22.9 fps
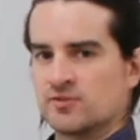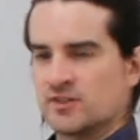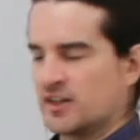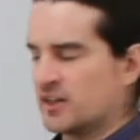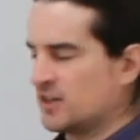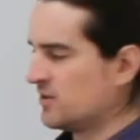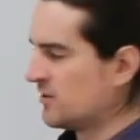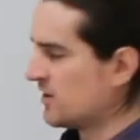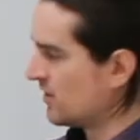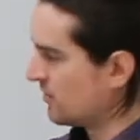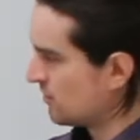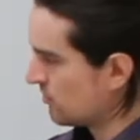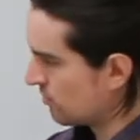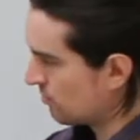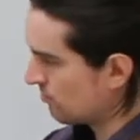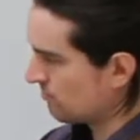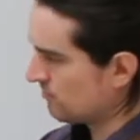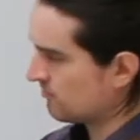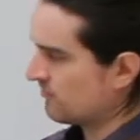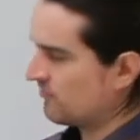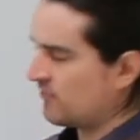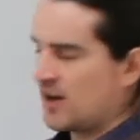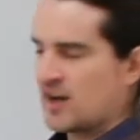forget another
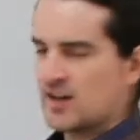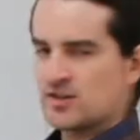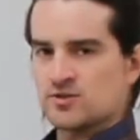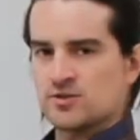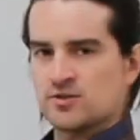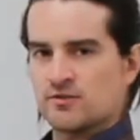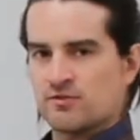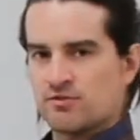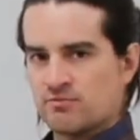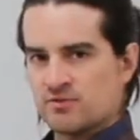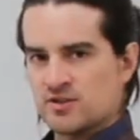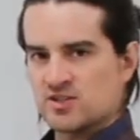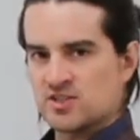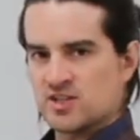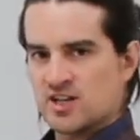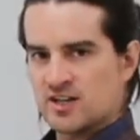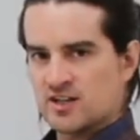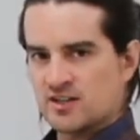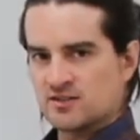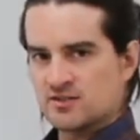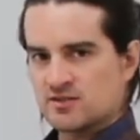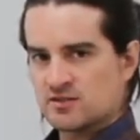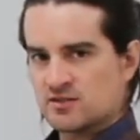factor of 3
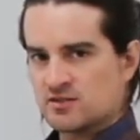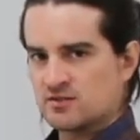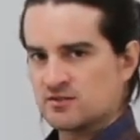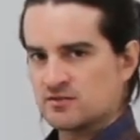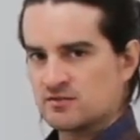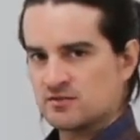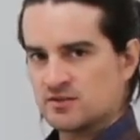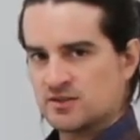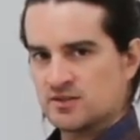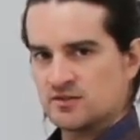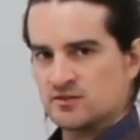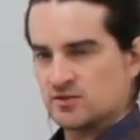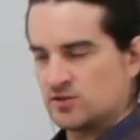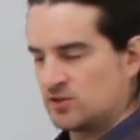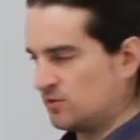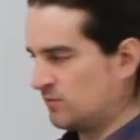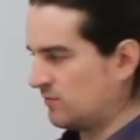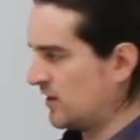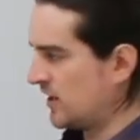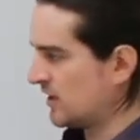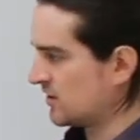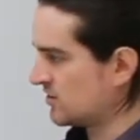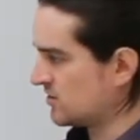seconds, right? two
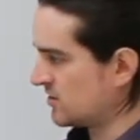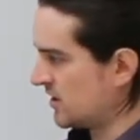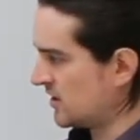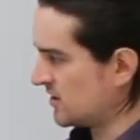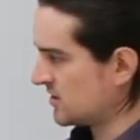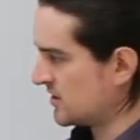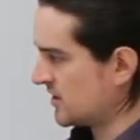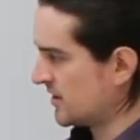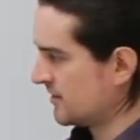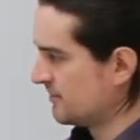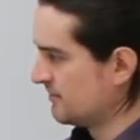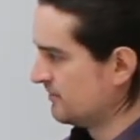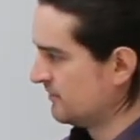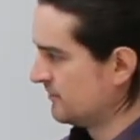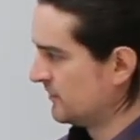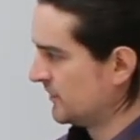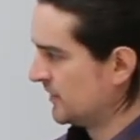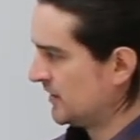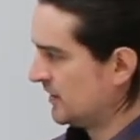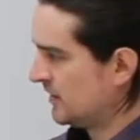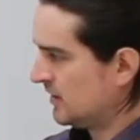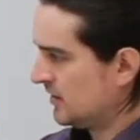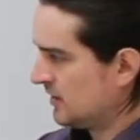factors at a time.
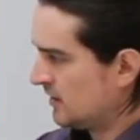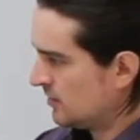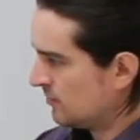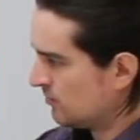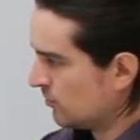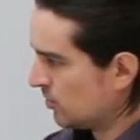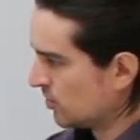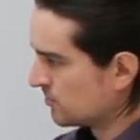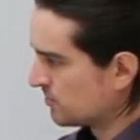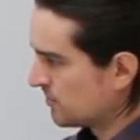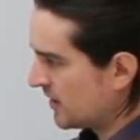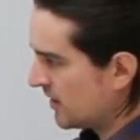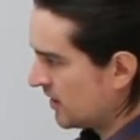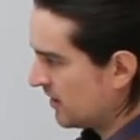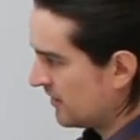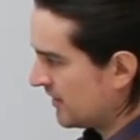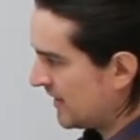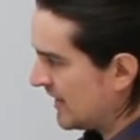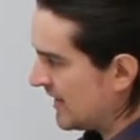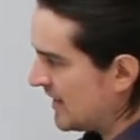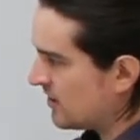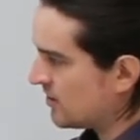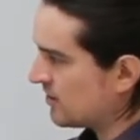Multiply all
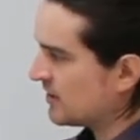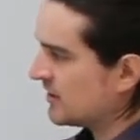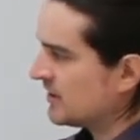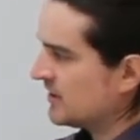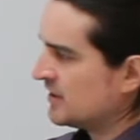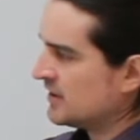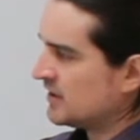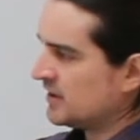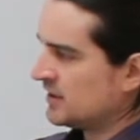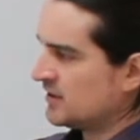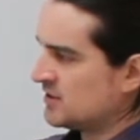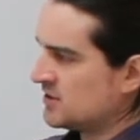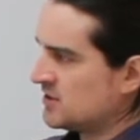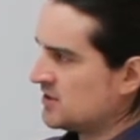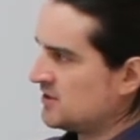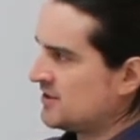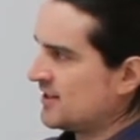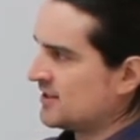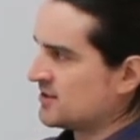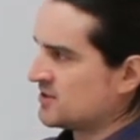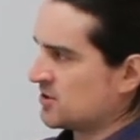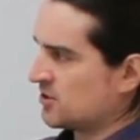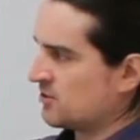that out, Indeed,
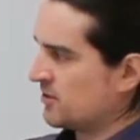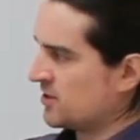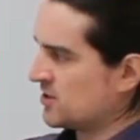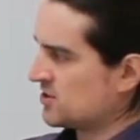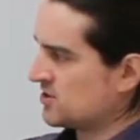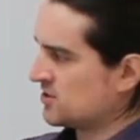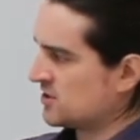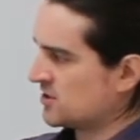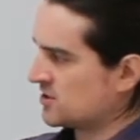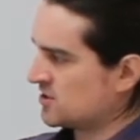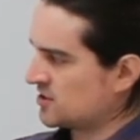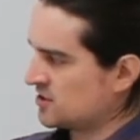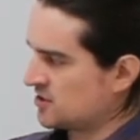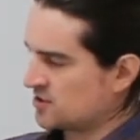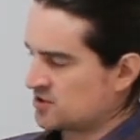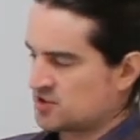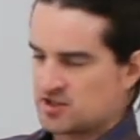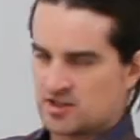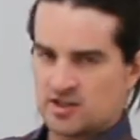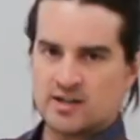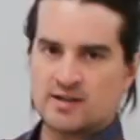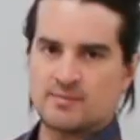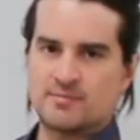this equation does tell
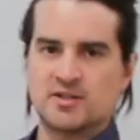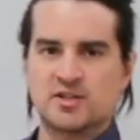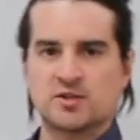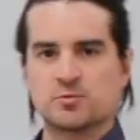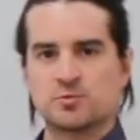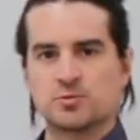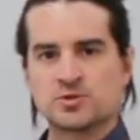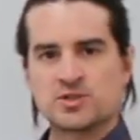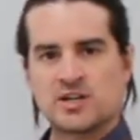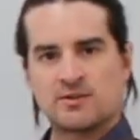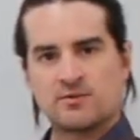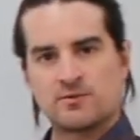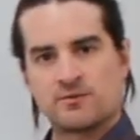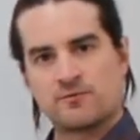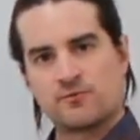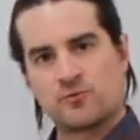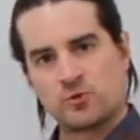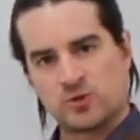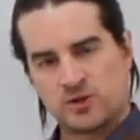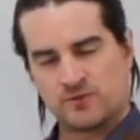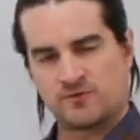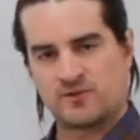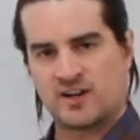us the object will travel
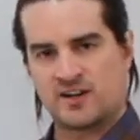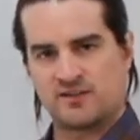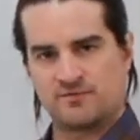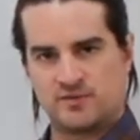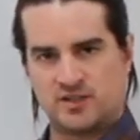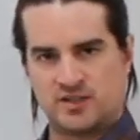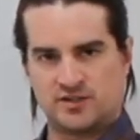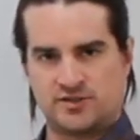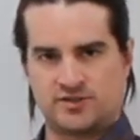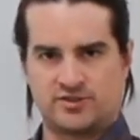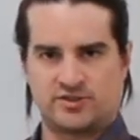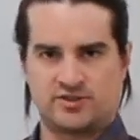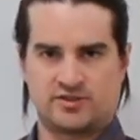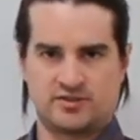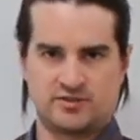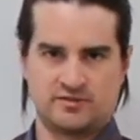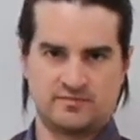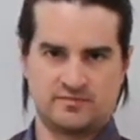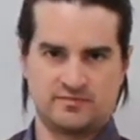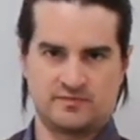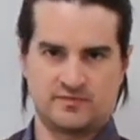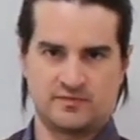45 meters.